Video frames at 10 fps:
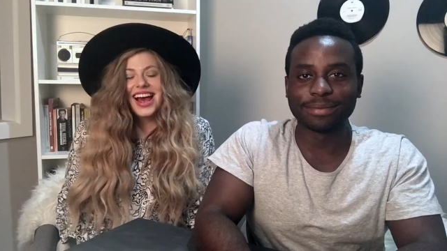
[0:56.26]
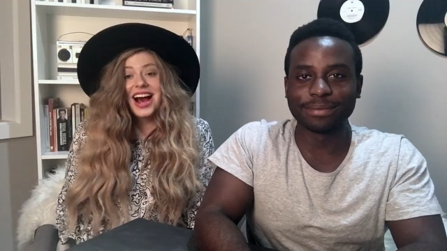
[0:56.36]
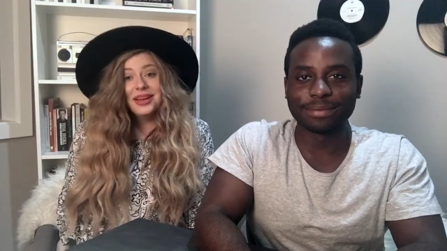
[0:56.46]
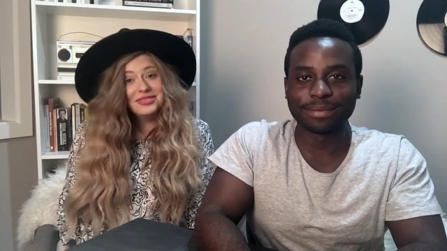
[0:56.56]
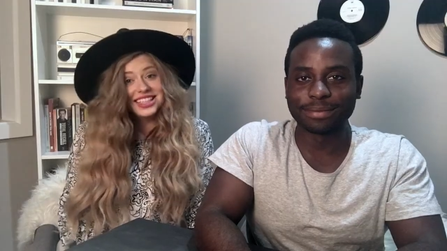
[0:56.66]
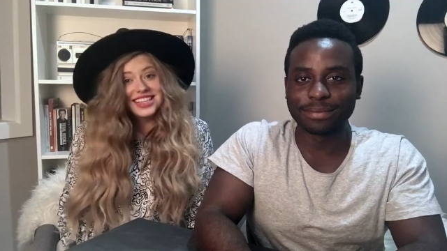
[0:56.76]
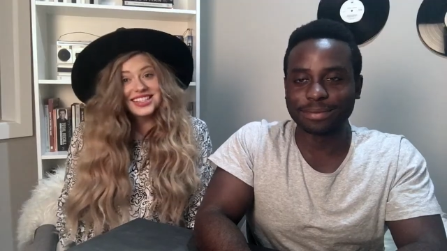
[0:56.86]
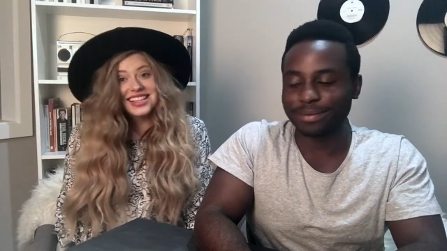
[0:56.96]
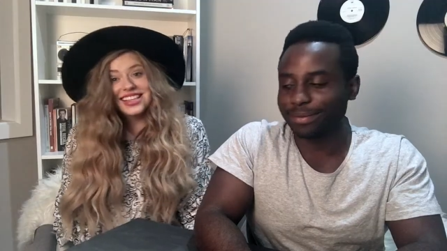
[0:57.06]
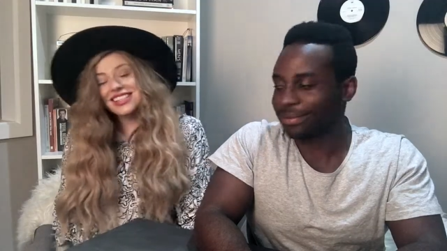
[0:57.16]
Speaker 1: I'm
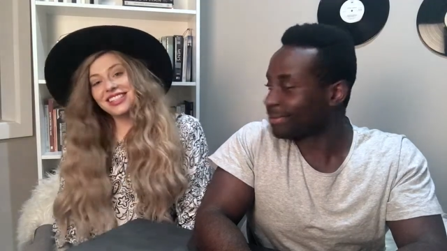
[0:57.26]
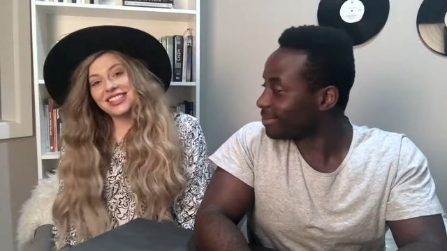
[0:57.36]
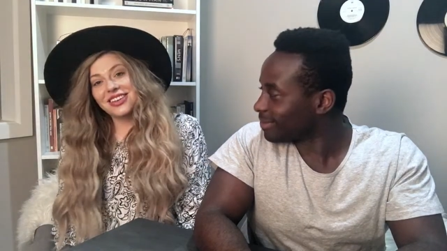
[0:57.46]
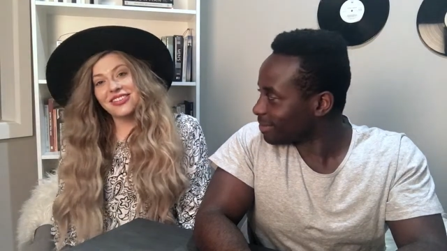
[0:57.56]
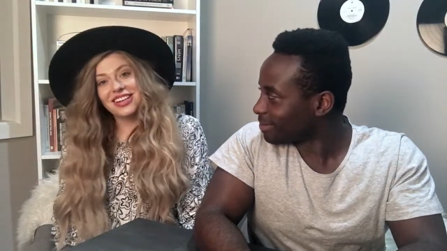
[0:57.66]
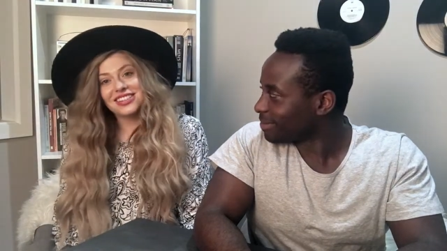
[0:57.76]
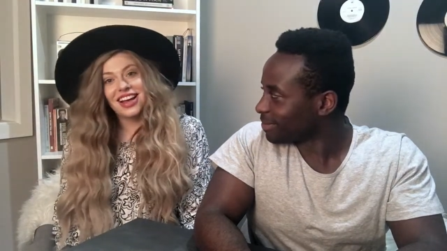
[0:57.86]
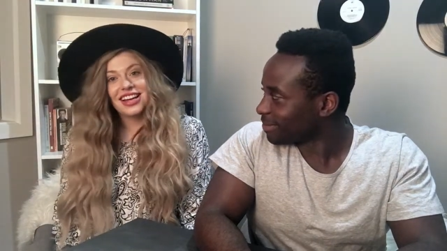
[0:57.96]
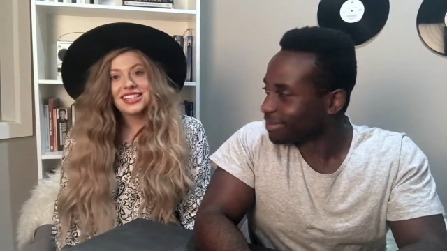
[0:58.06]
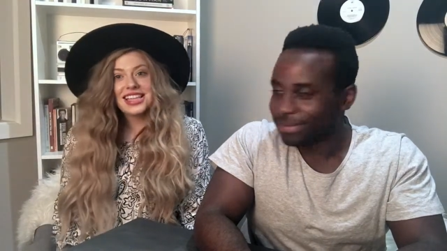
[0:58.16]
Jessi. It's so
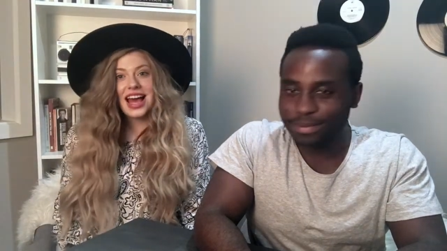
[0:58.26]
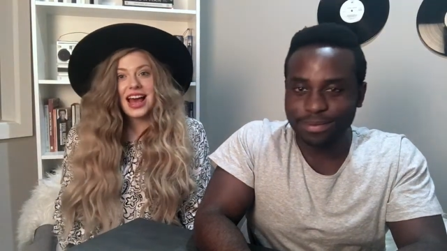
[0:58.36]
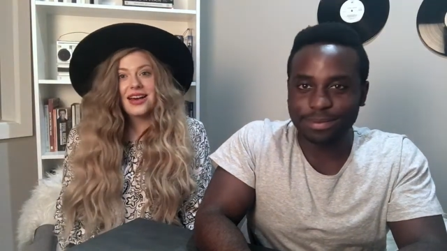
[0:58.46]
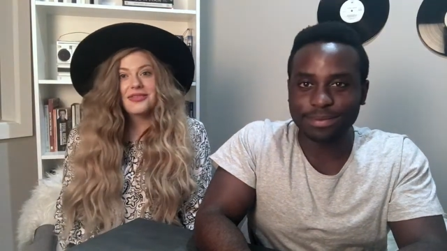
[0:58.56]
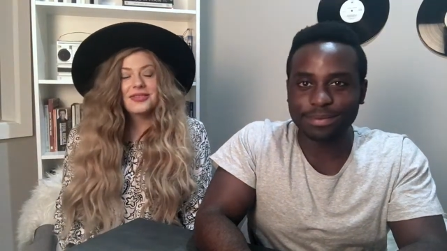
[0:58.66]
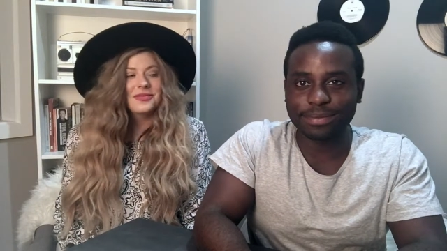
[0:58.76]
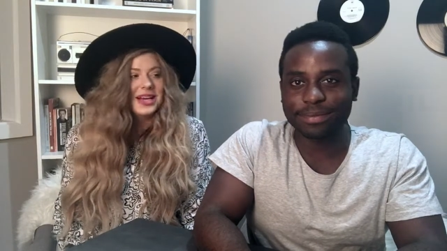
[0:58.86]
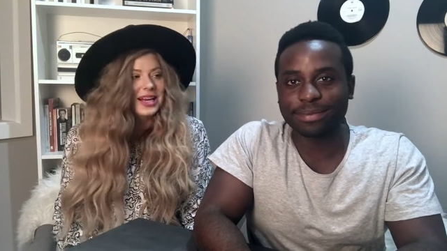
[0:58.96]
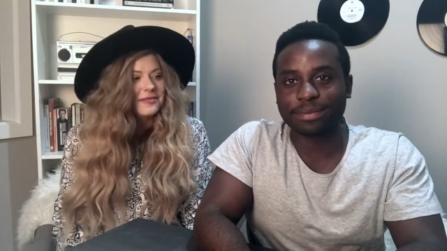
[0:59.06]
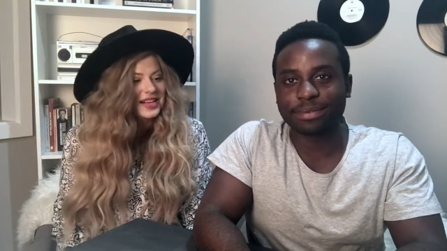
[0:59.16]
exciting to have
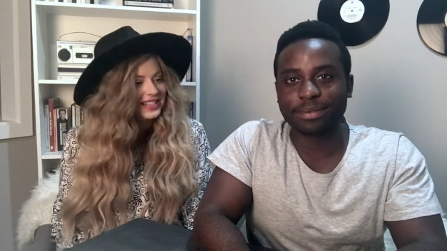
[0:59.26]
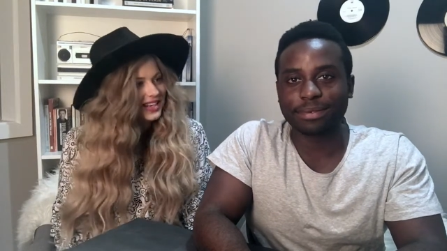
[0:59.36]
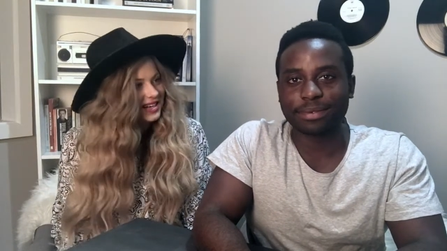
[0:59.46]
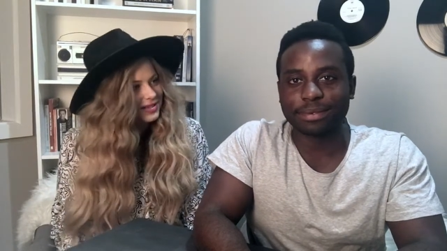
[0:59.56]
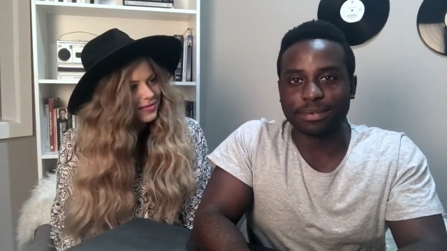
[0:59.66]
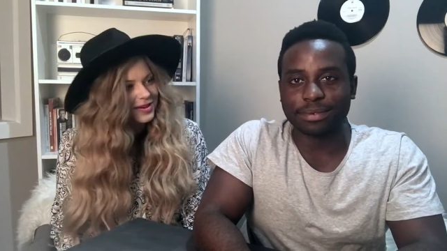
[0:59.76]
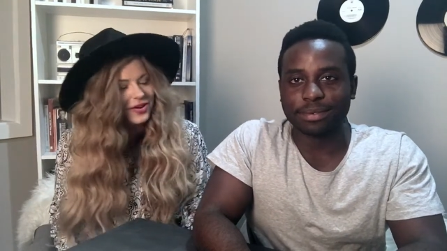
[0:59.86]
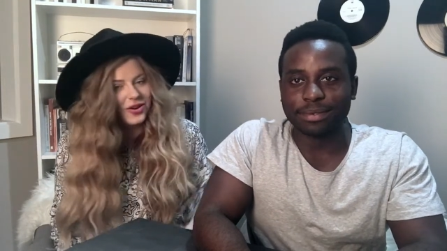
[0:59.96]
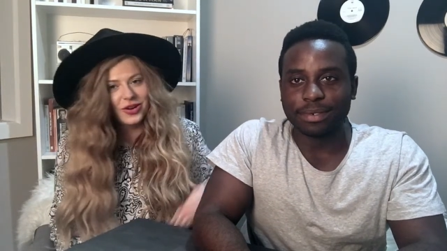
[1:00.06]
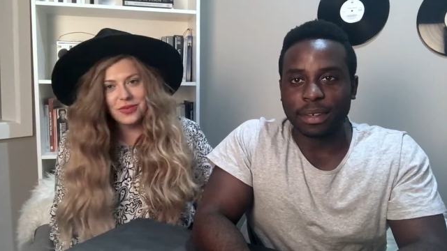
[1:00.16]
my amazing husband
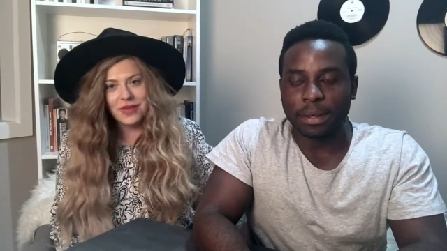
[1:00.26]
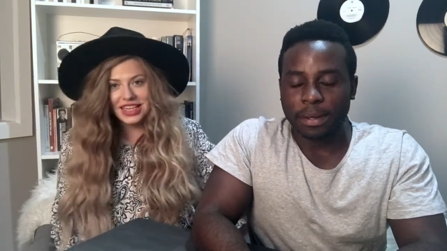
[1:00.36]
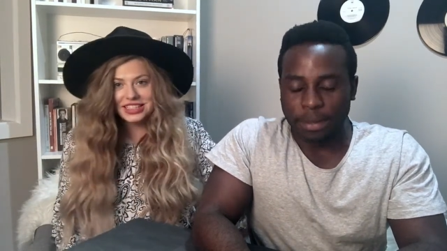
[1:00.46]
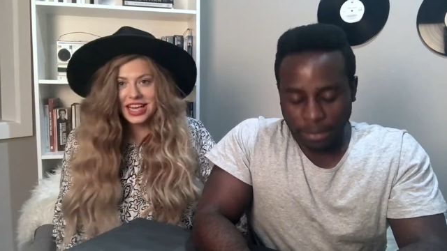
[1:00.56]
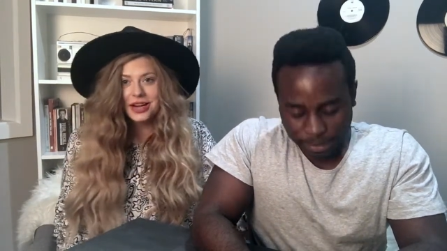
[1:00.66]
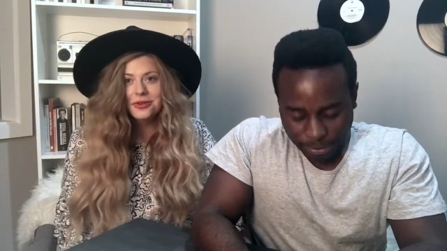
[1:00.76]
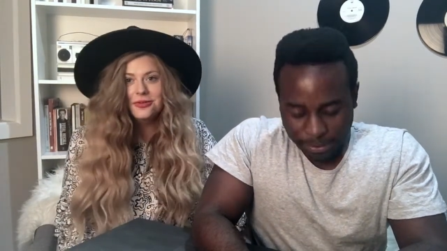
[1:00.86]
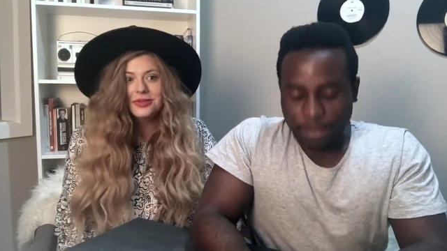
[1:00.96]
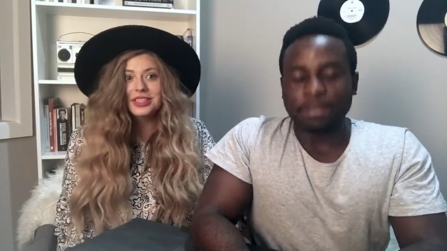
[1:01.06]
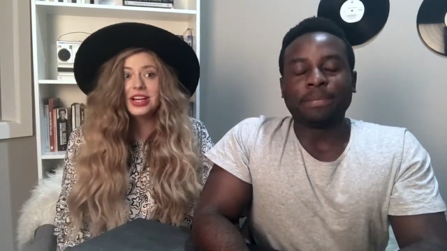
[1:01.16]
on my
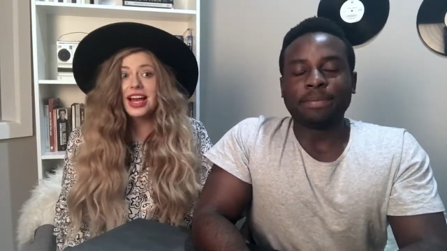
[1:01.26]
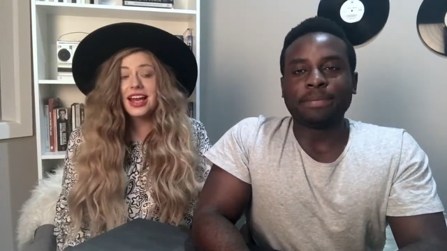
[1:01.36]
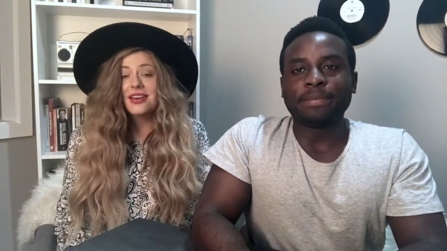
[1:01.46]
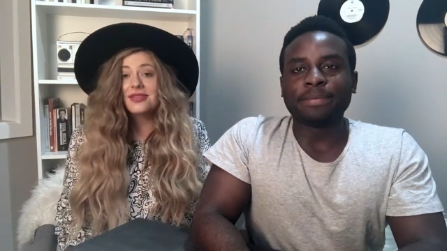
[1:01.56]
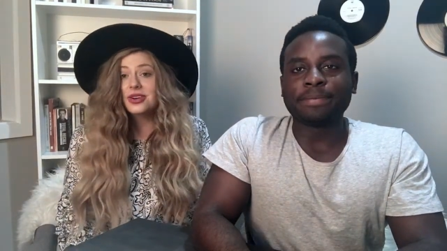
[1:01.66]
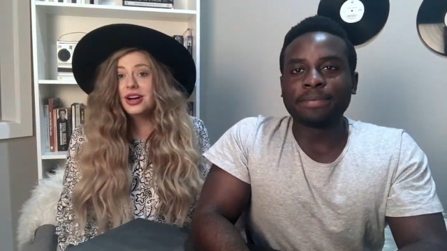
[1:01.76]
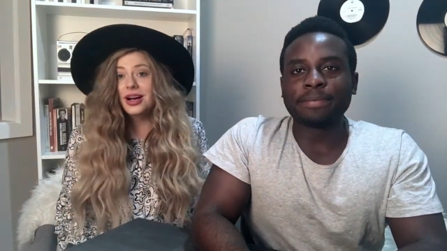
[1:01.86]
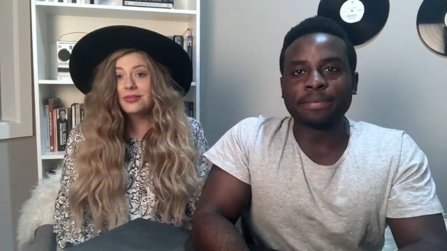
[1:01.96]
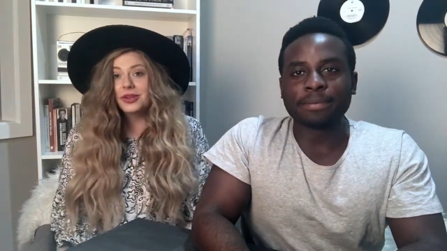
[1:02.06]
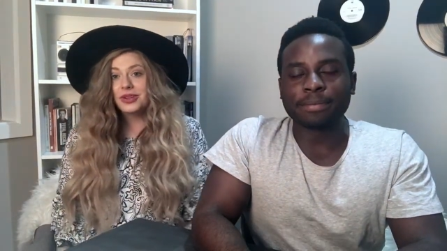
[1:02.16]
channel, which I have not
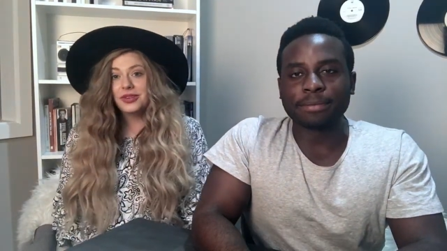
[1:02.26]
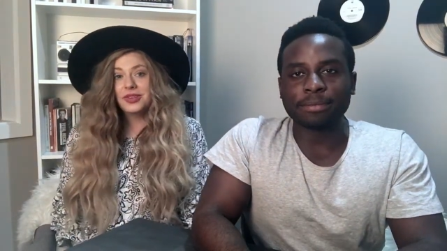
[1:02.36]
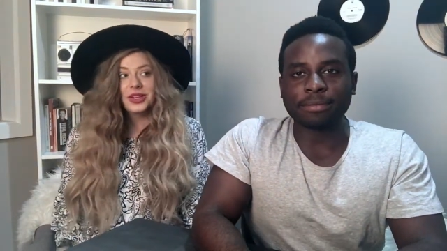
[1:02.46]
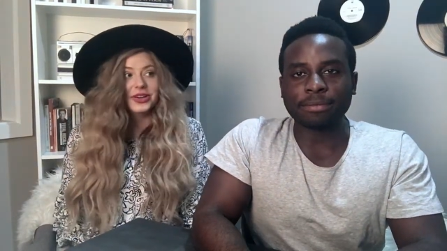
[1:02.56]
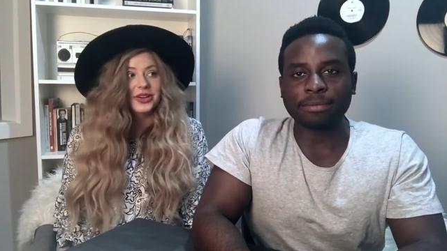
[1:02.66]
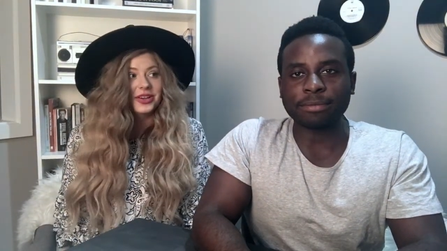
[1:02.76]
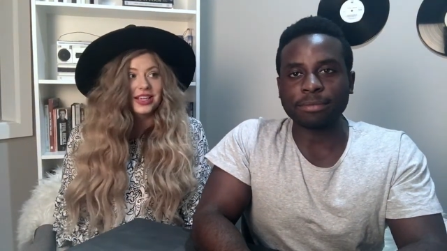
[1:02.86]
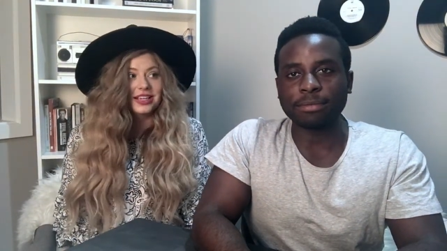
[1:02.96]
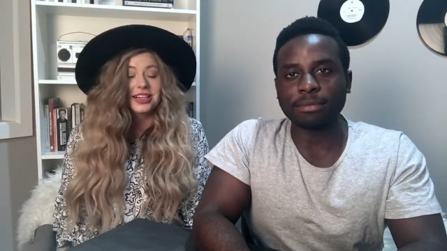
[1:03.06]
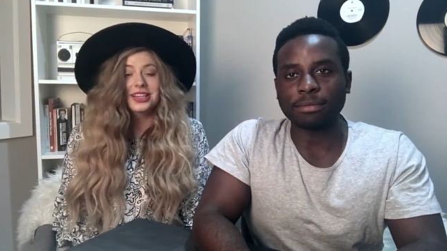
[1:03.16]
uploaded a video
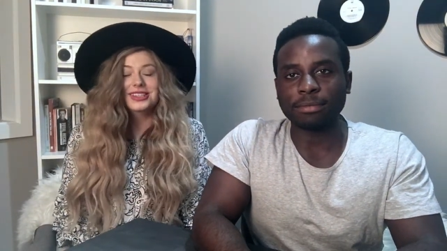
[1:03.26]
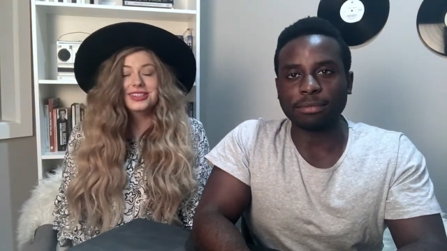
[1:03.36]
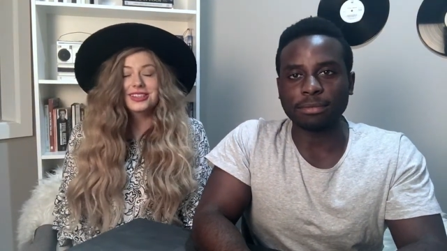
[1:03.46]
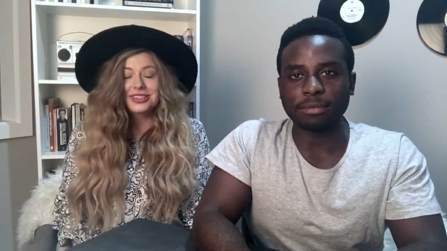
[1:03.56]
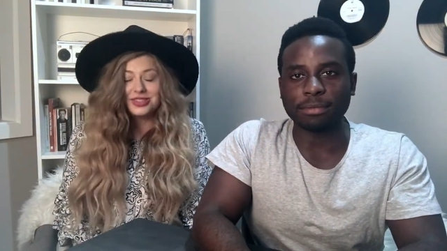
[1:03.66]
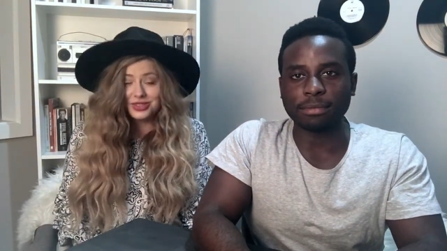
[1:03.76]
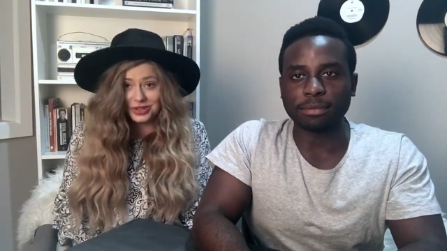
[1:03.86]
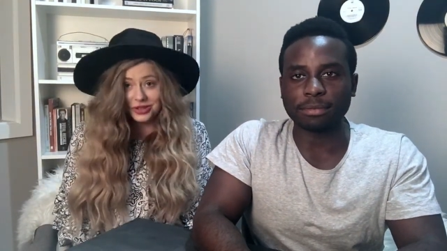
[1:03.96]
in so